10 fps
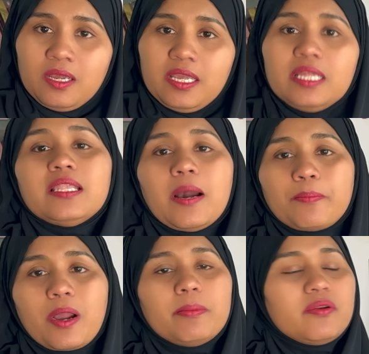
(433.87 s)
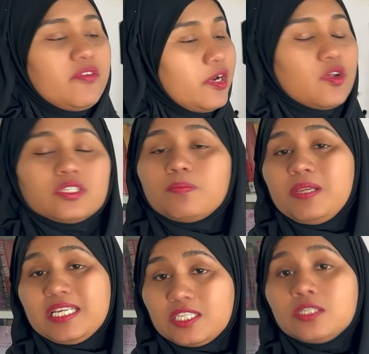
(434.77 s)
in the upcoming videos,
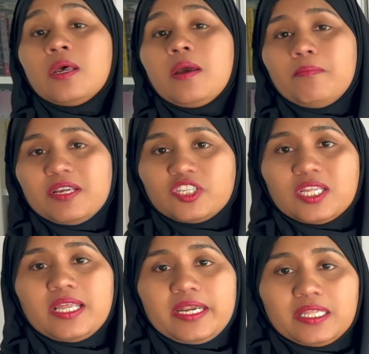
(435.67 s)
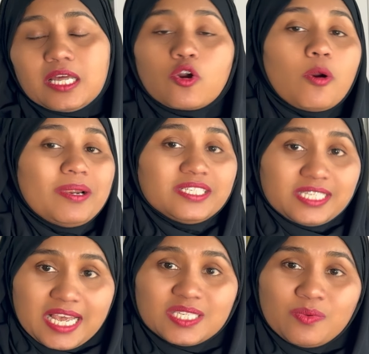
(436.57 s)
please mention that in the comments
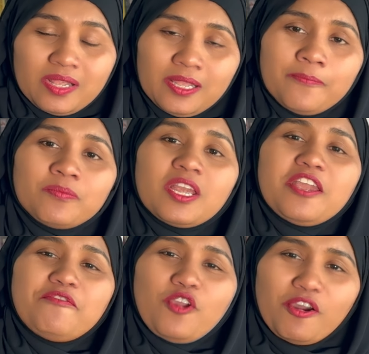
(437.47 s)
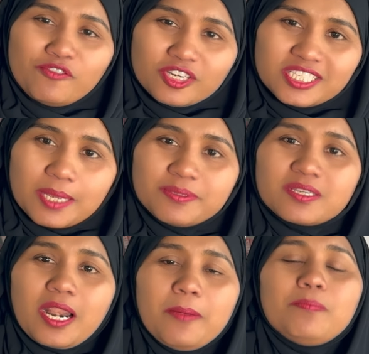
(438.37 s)
as well. If you have not
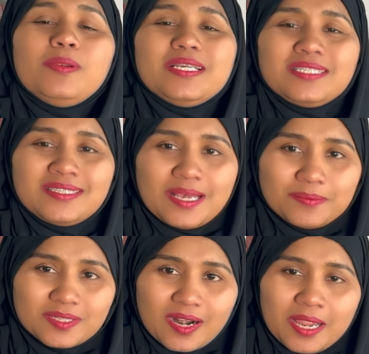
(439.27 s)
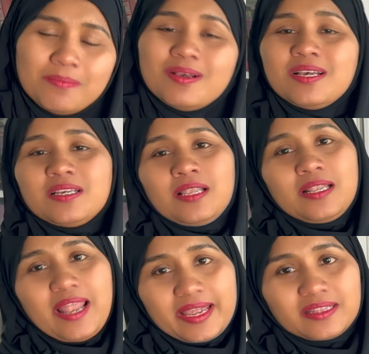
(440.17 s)
subscribed, please subscribe,
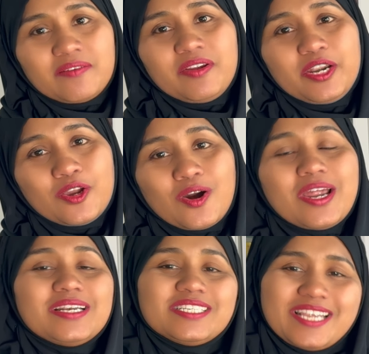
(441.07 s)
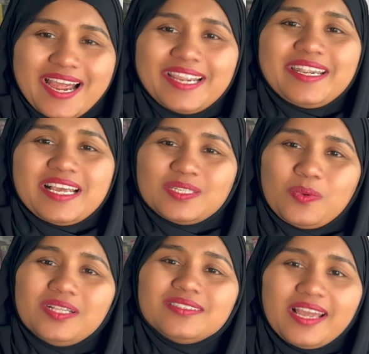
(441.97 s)
like the video and share it as
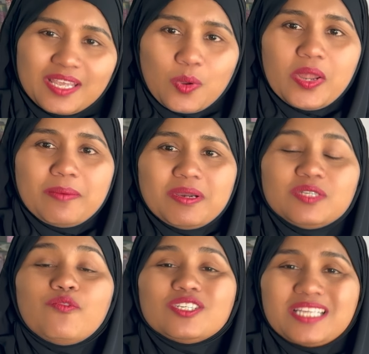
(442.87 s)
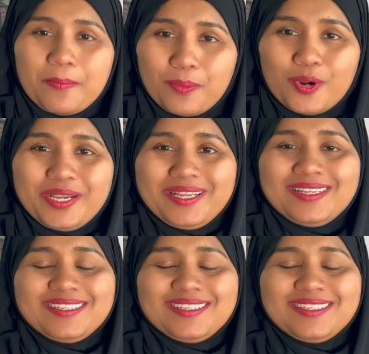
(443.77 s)
well. Thank you very much for supporting.